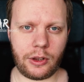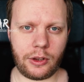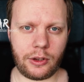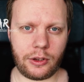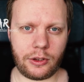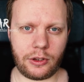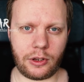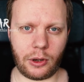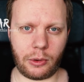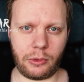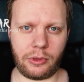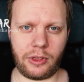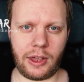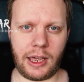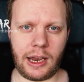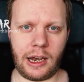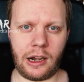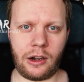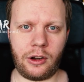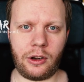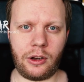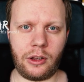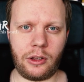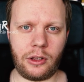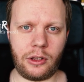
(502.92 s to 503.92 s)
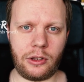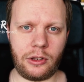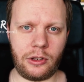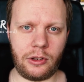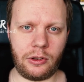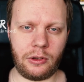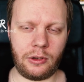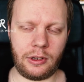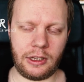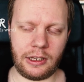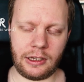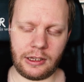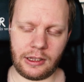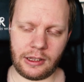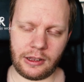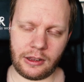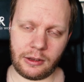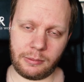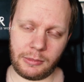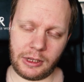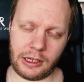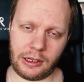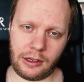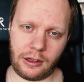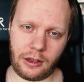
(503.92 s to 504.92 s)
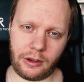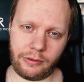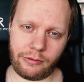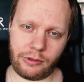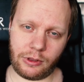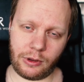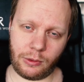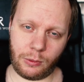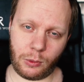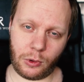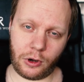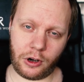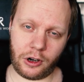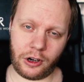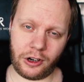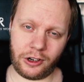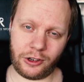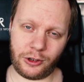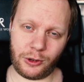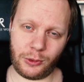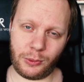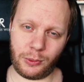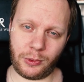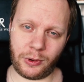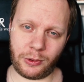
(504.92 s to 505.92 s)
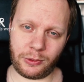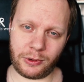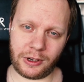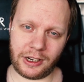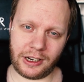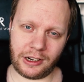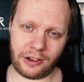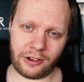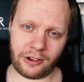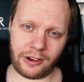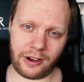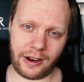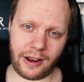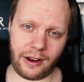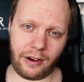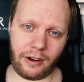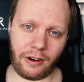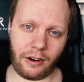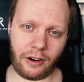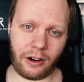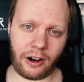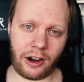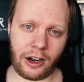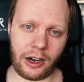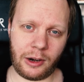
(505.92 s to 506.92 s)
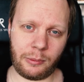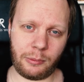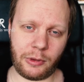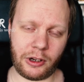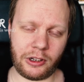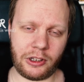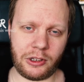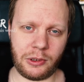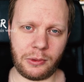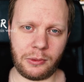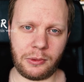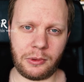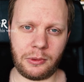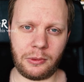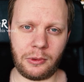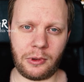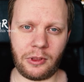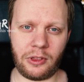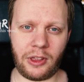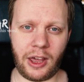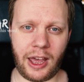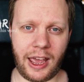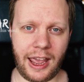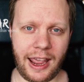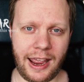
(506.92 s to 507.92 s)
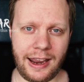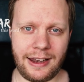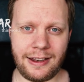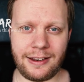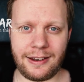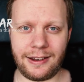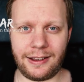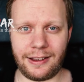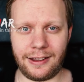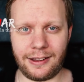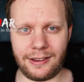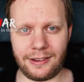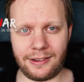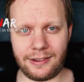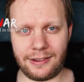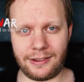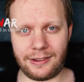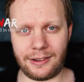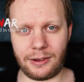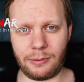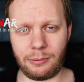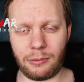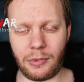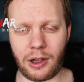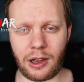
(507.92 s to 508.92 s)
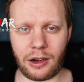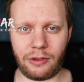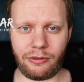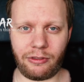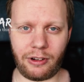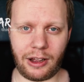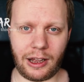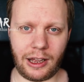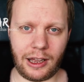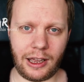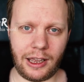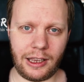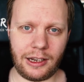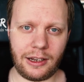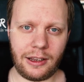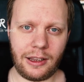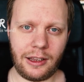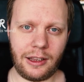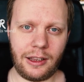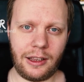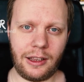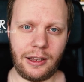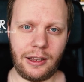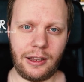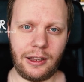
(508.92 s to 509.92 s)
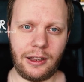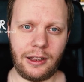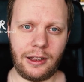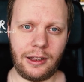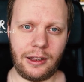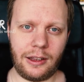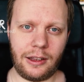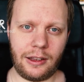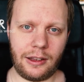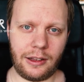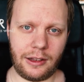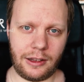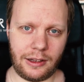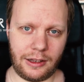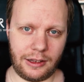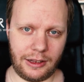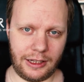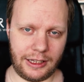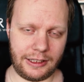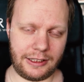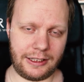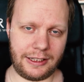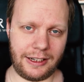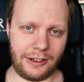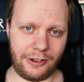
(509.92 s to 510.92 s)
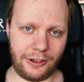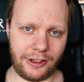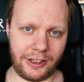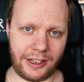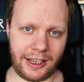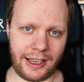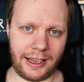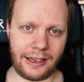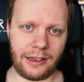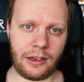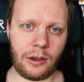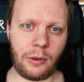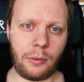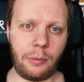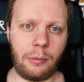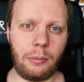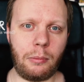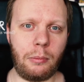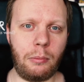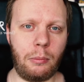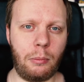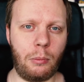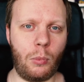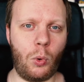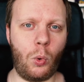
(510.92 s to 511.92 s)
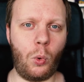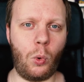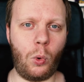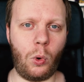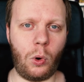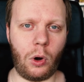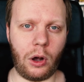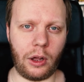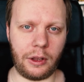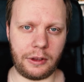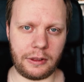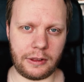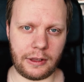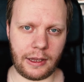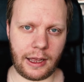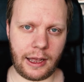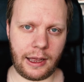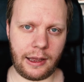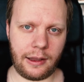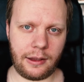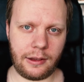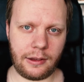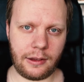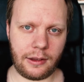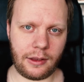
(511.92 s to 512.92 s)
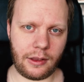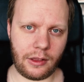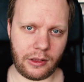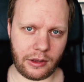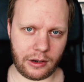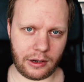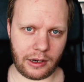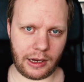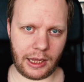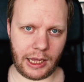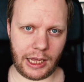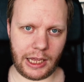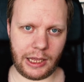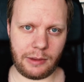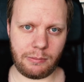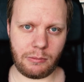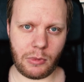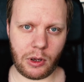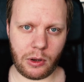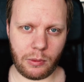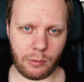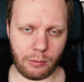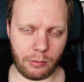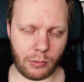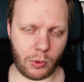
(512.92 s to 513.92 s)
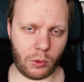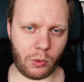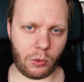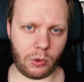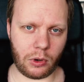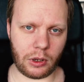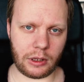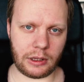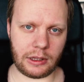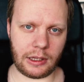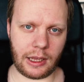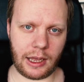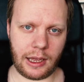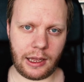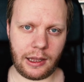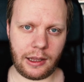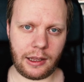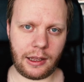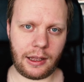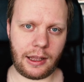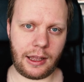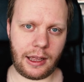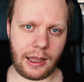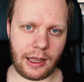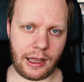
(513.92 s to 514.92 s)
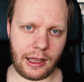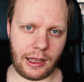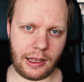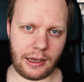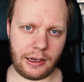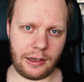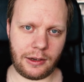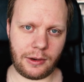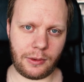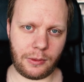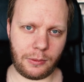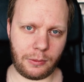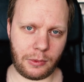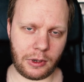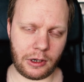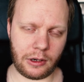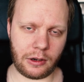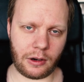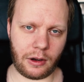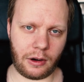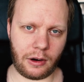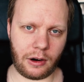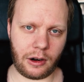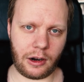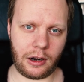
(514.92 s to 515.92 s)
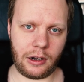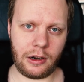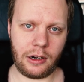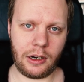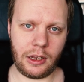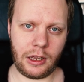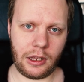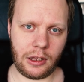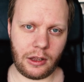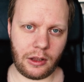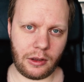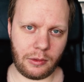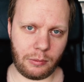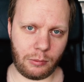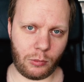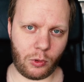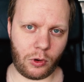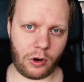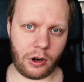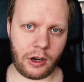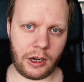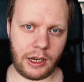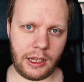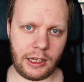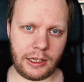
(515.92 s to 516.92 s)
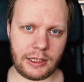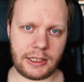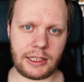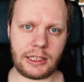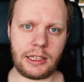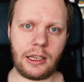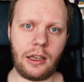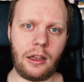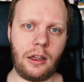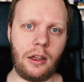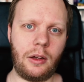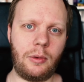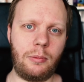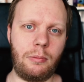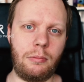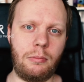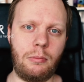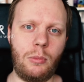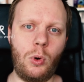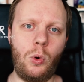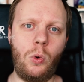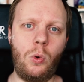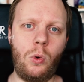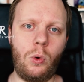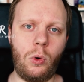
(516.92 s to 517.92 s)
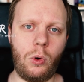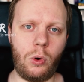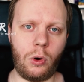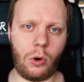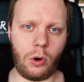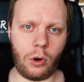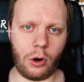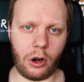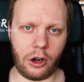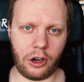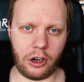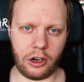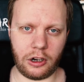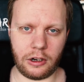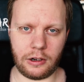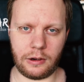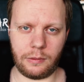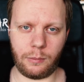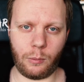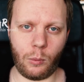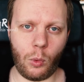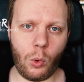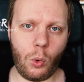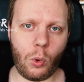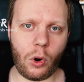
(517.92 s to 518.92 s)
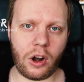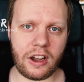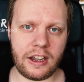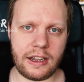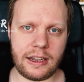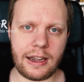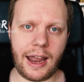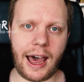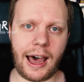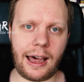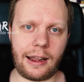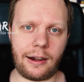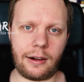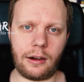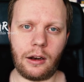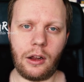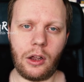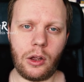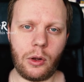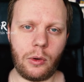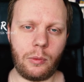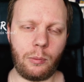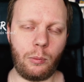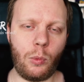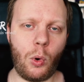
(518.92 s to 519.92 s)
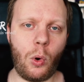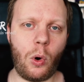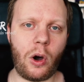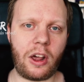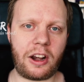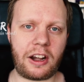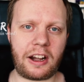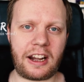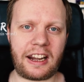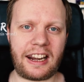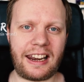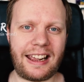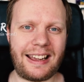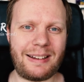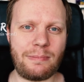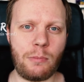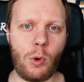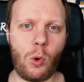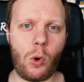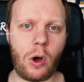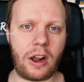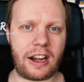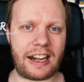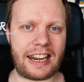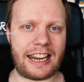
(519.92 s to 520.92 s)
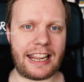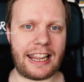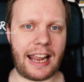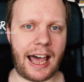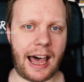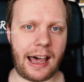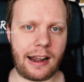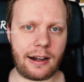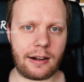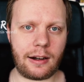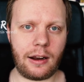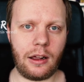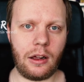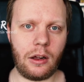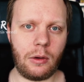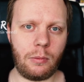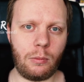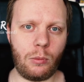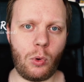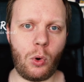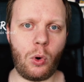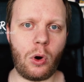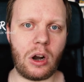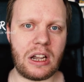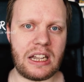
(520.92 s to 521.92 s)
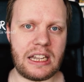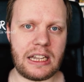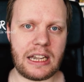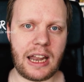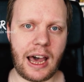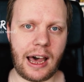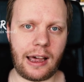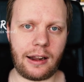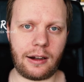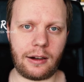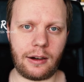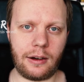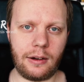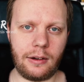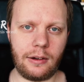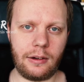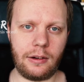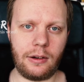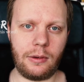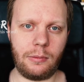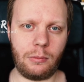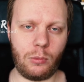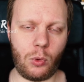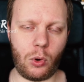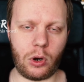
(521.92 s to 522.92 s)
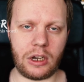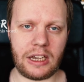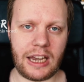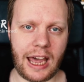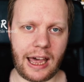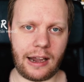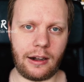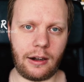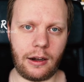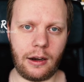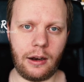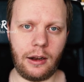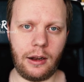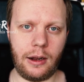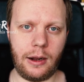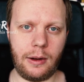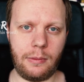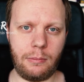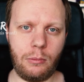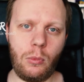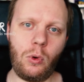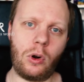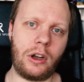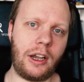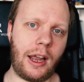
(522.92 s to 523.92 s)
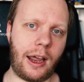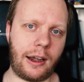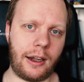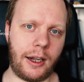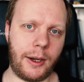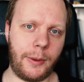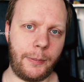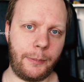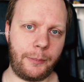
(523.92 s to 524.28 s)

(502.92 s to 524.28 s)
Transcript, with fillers: So there, you, in the middle of the word, you won't hear an R, but you the N is modified. Let's hear it again. Mona, the name, Mona, and with an R, mornings, mor, mornar, mor, mornar, mornar, mornar, mornar.